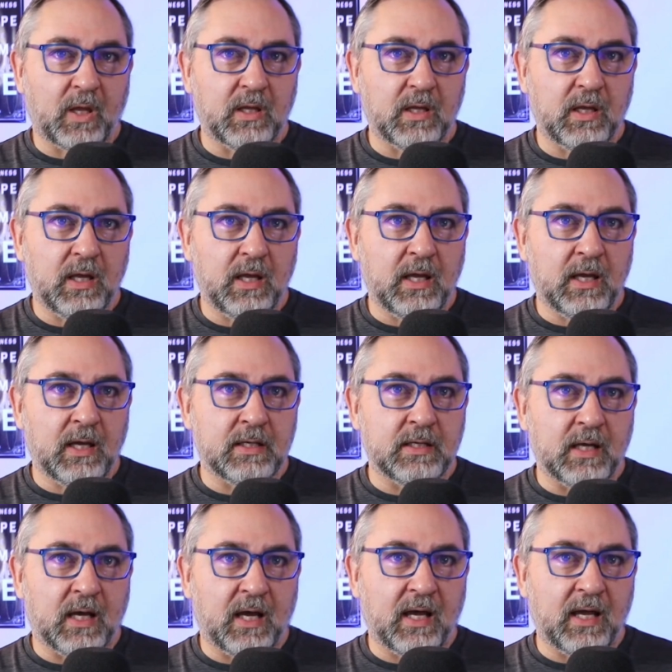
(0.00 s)
and
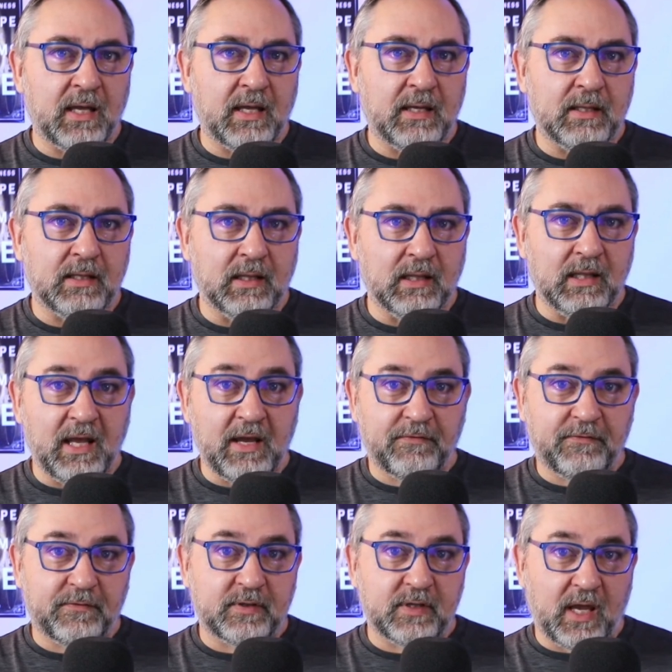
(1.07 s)
I
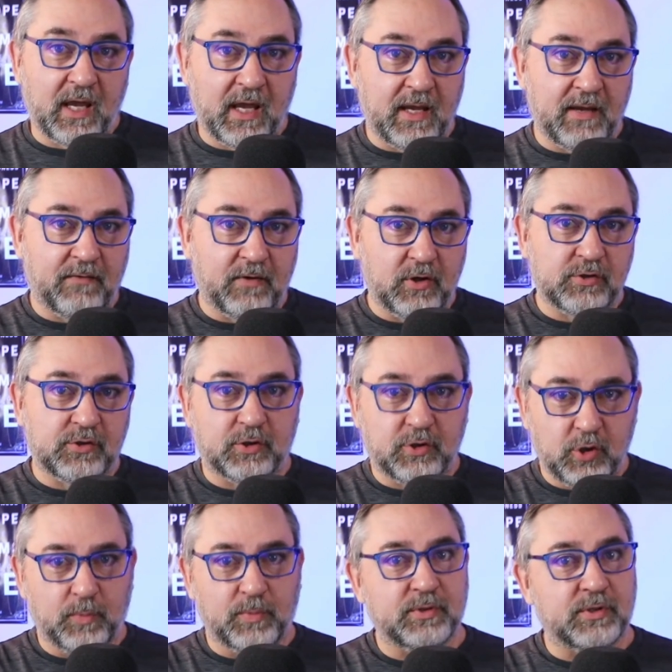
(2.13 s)
left a very
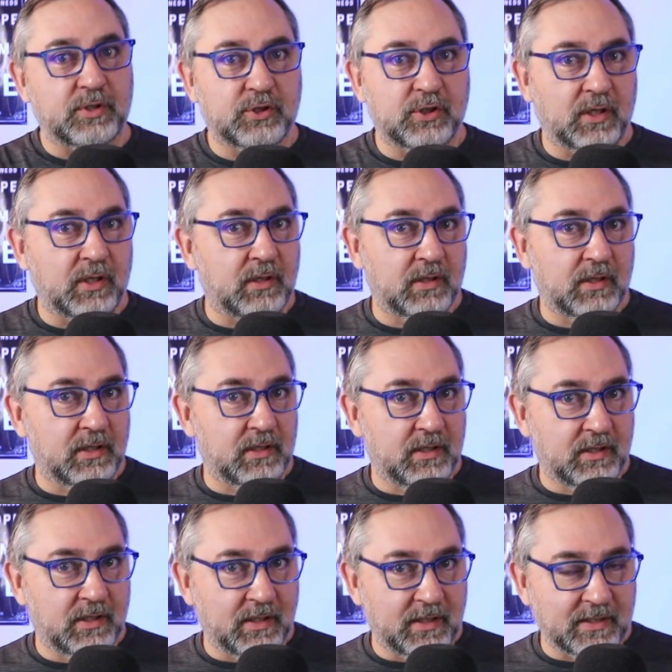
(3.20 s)
secure position
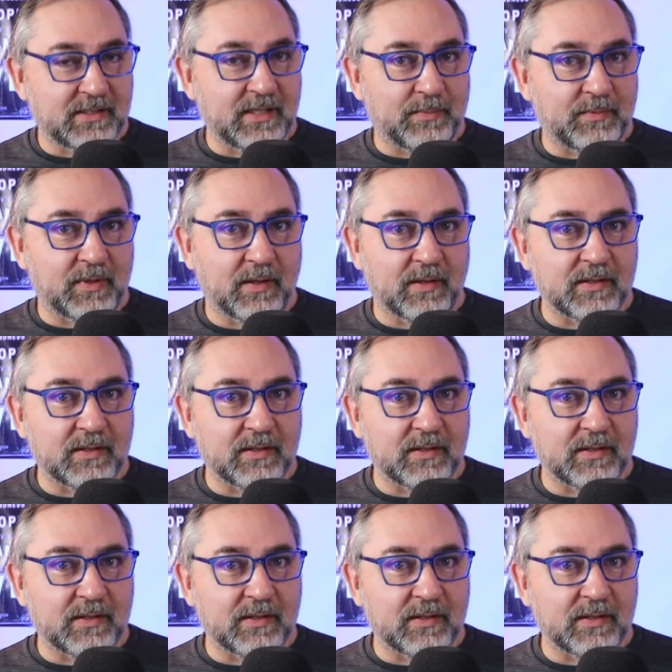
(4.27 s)
and accepted it.